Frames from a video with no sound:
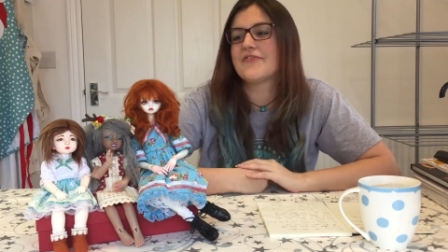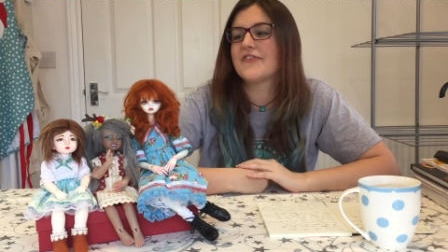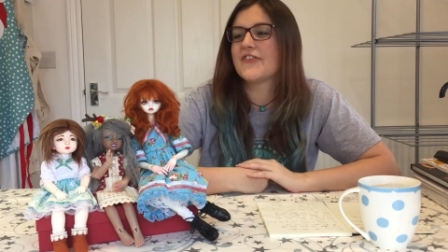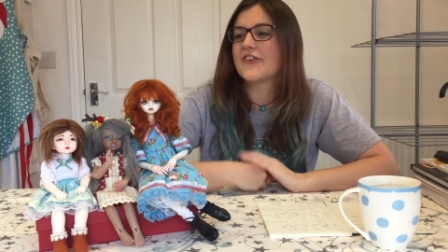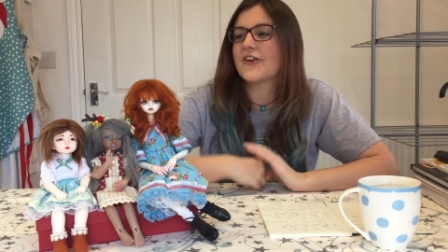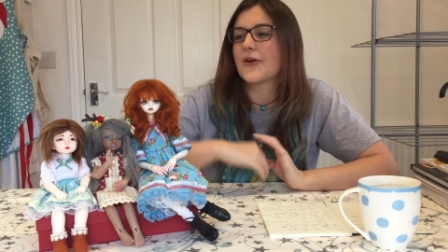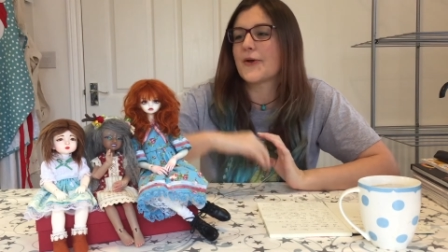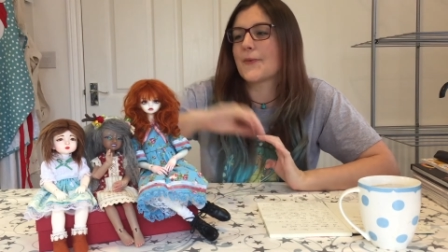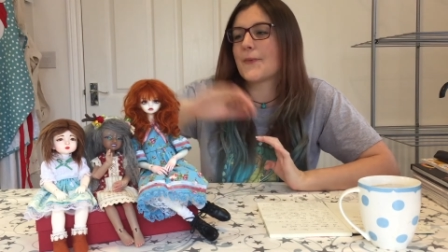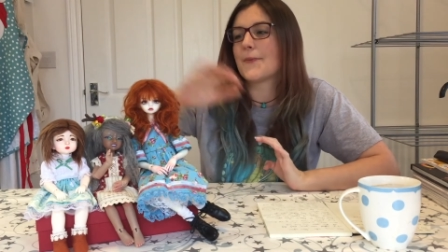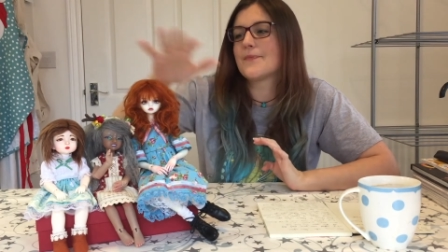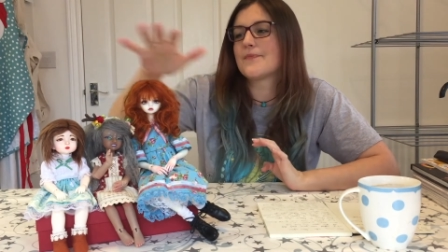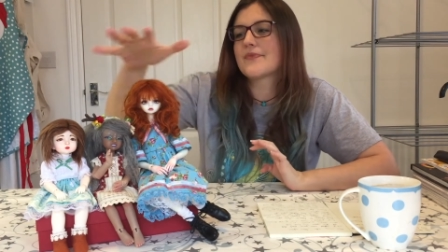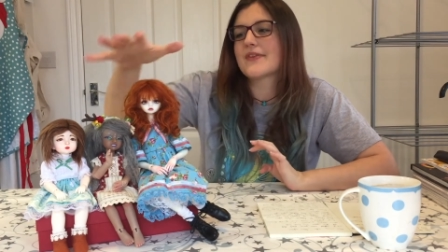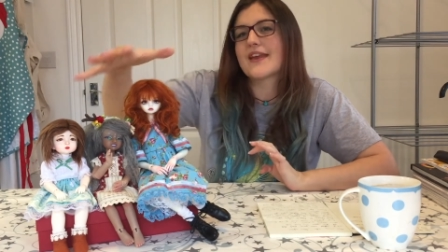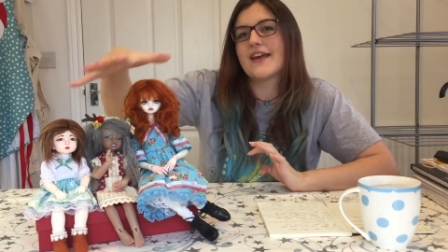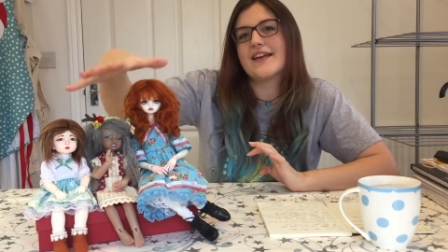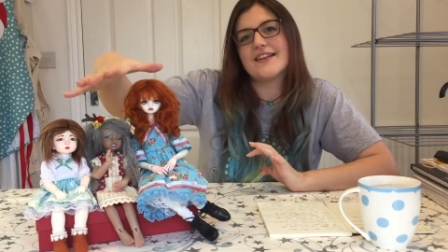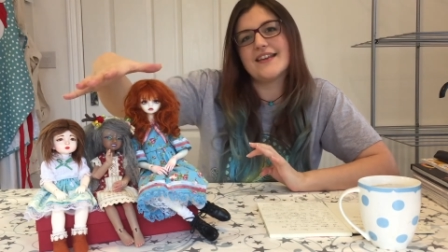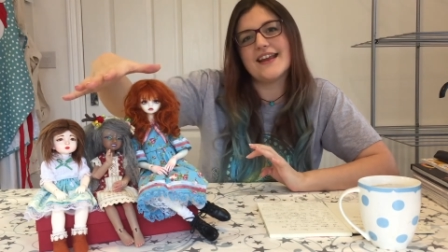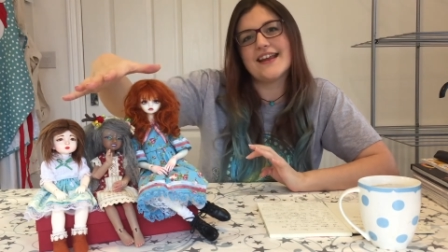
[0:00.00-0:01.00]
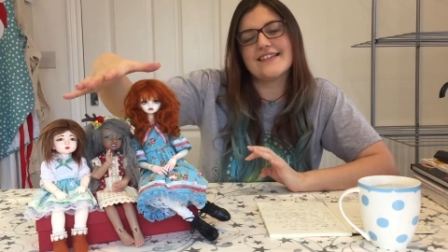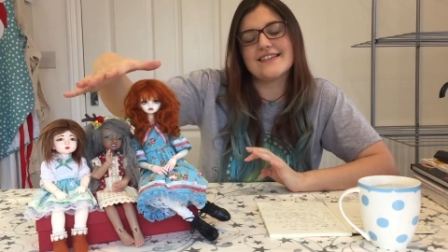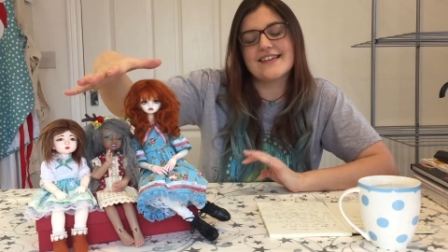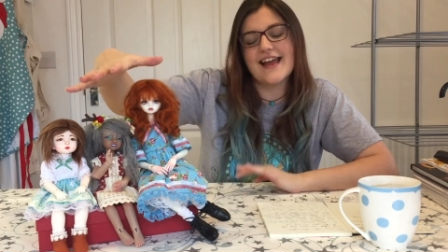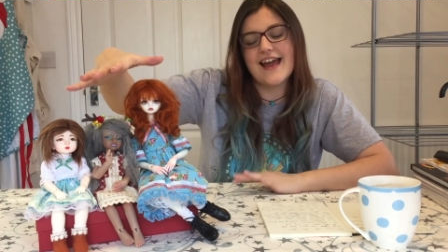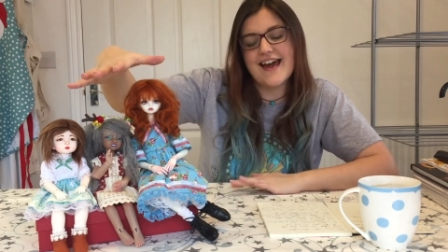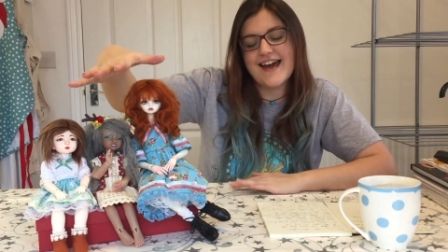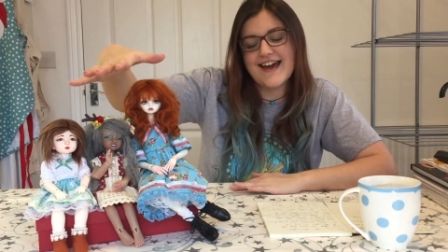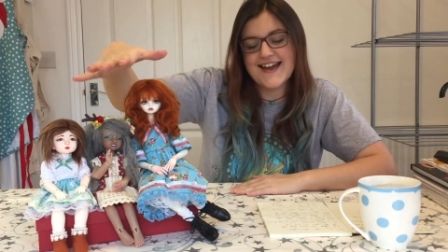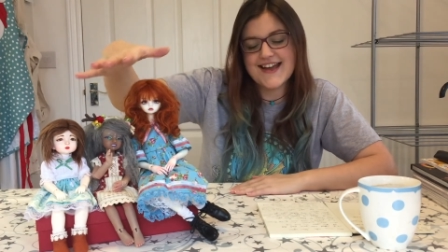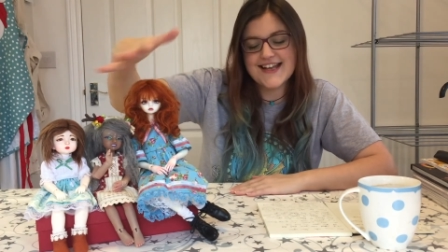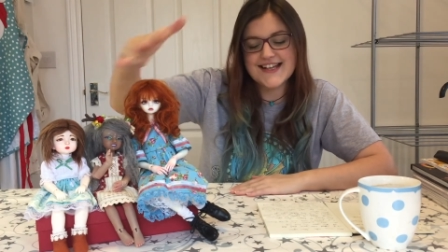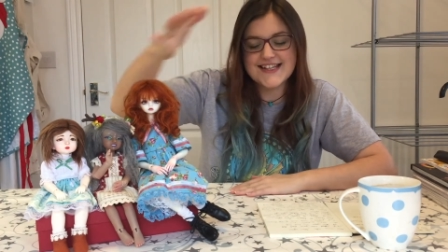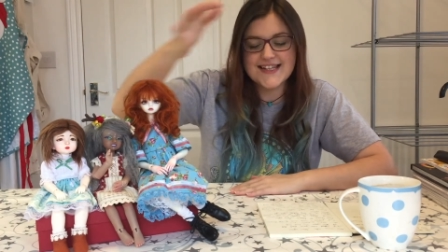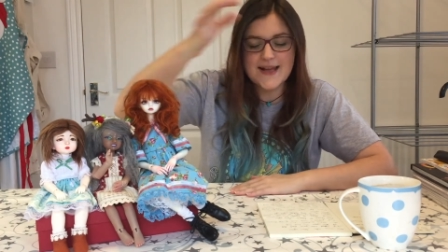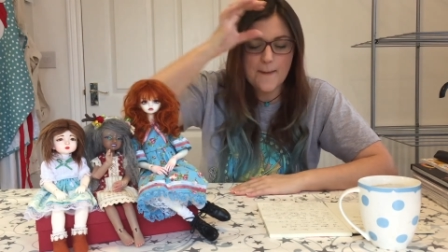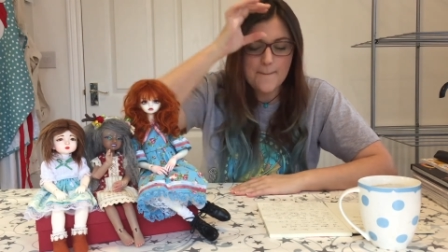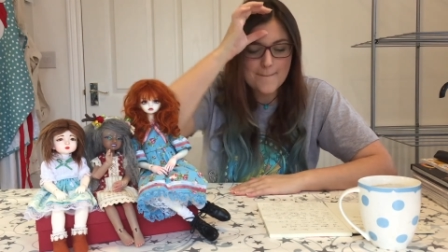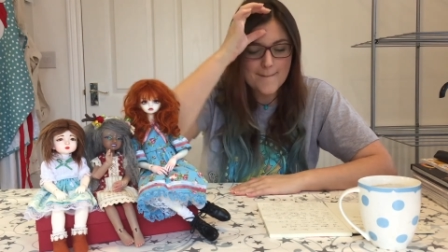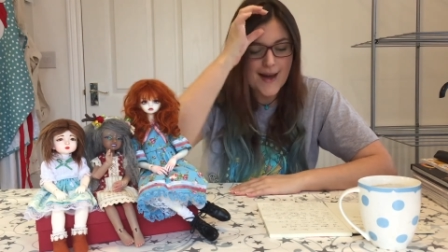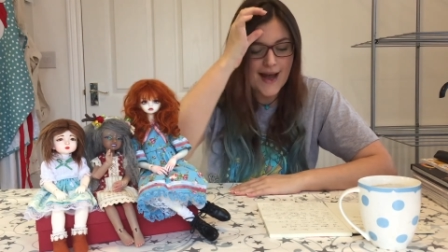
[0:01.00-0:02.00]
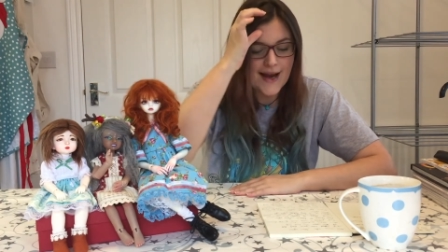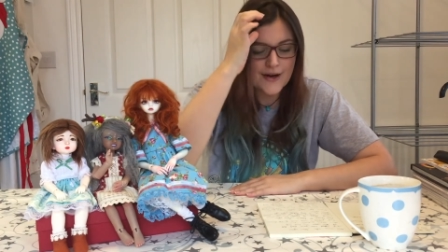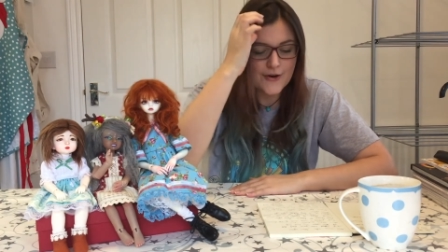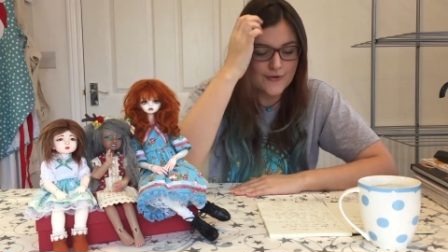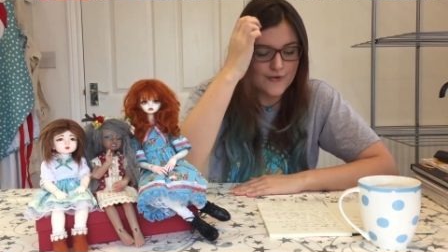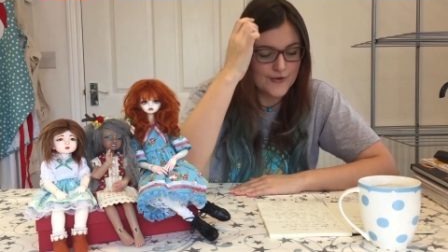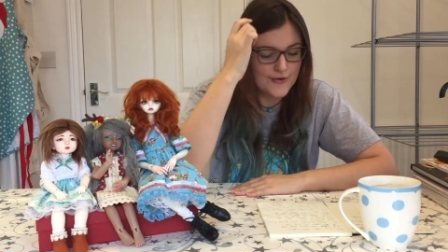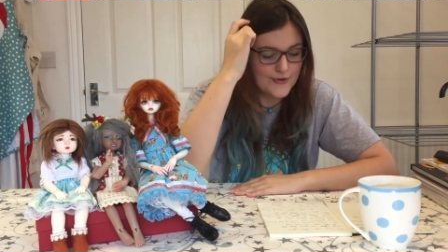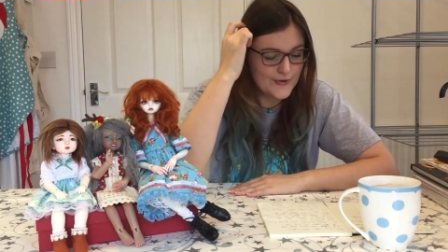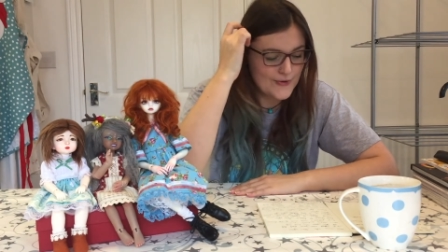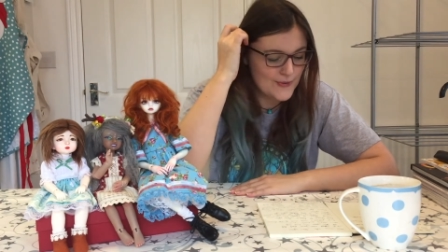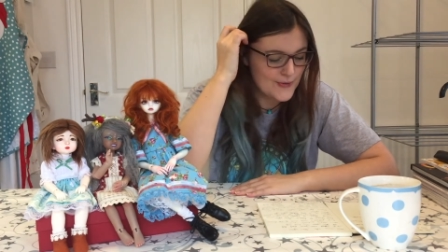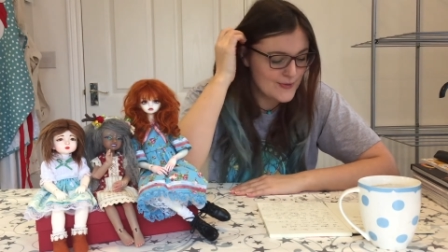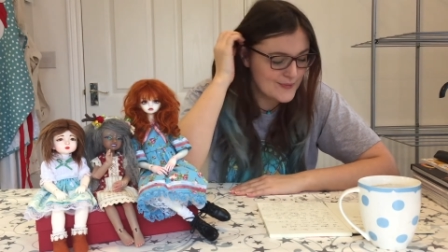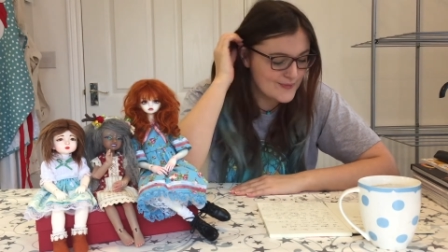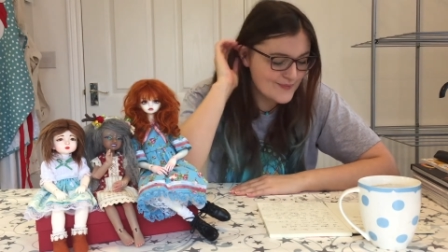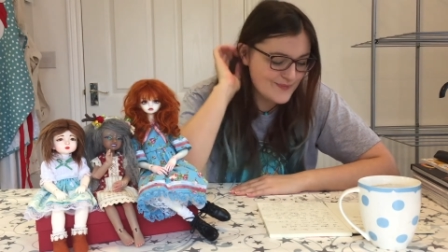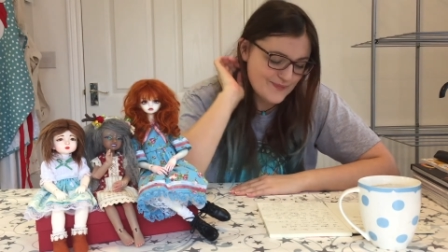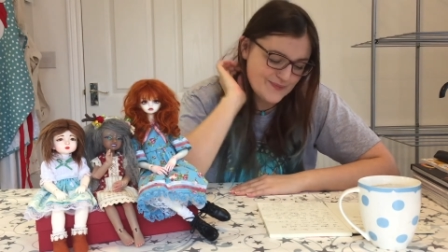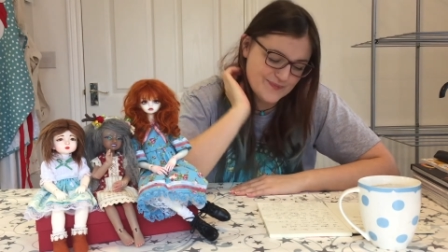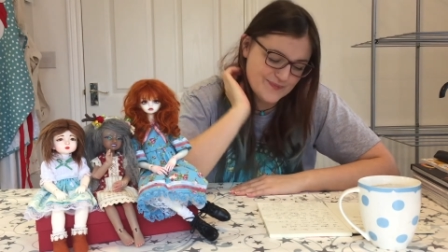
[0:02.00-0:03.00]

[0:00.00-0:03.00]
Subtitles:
So these guys, my crew.